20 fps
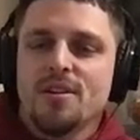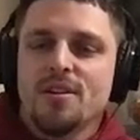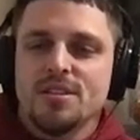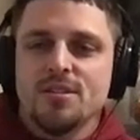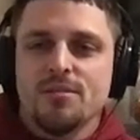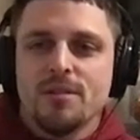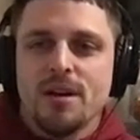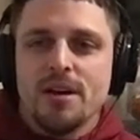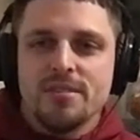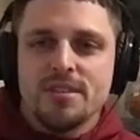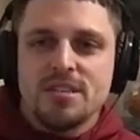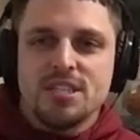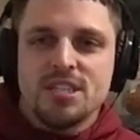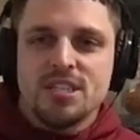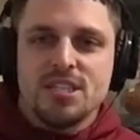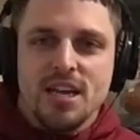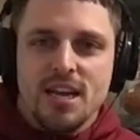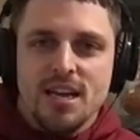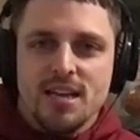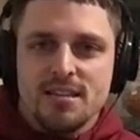is he'll have a
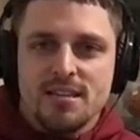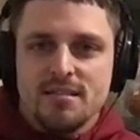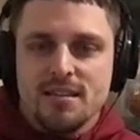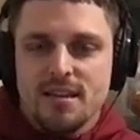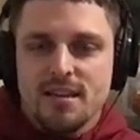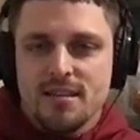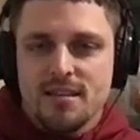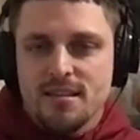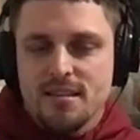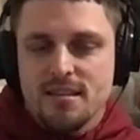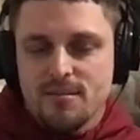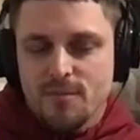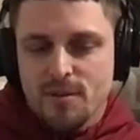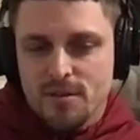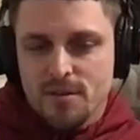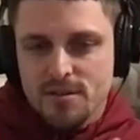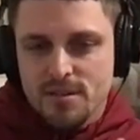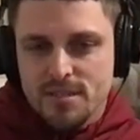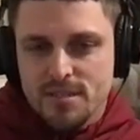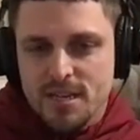chance at
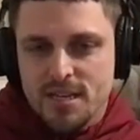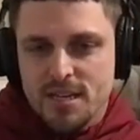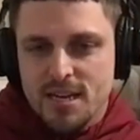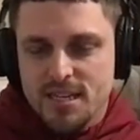whether he's at